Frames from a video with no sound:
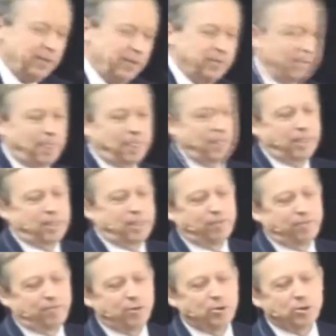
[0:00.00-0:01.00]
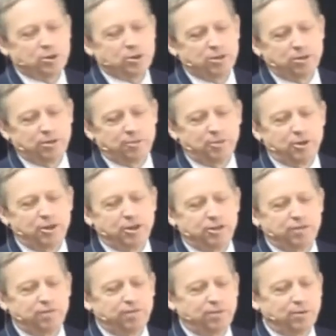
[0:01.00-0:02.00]
Well, the folks at
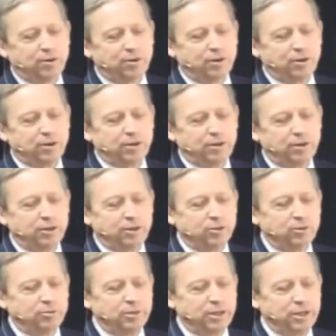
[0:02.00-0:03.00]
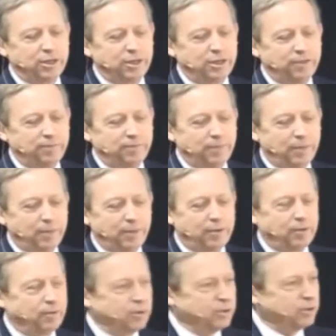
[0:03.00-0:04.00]
American Fork in OB
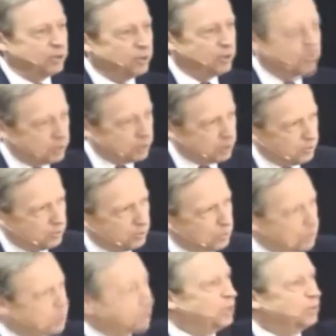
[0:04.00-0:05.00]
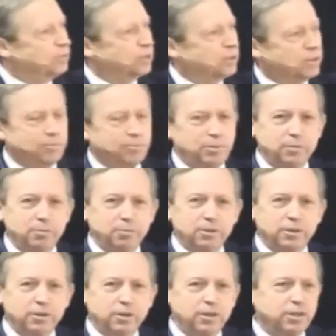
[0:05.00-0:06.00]
got to working with the
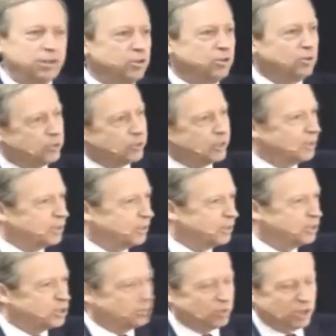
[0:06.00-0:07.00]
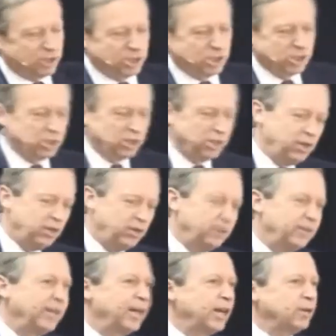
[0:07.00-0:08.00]
people in the NICU looking at this process of
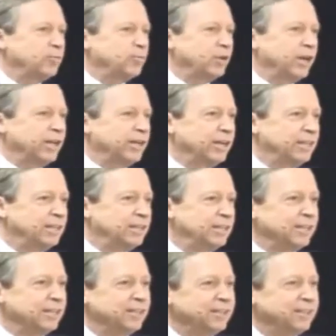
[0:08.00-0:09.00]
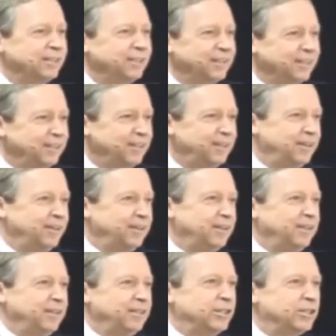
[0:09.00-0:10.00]
care, and they had a bright idea.
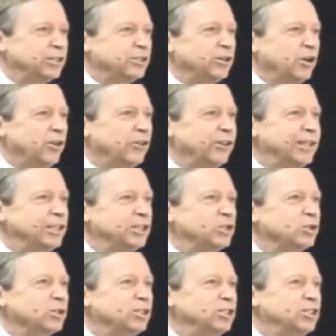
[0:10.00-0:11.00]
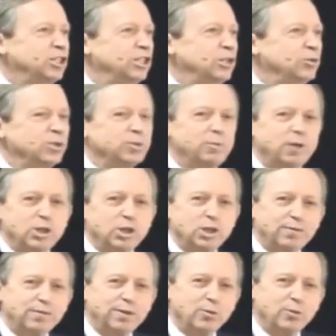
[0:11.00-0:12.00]
It's called nasal continuous
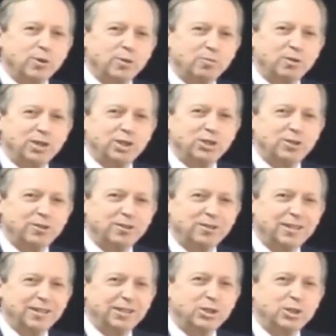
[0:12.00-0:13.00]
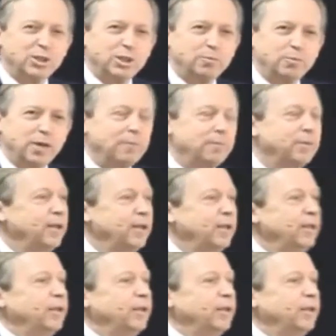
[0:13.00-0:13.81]
positive airway pressure, NCPAP.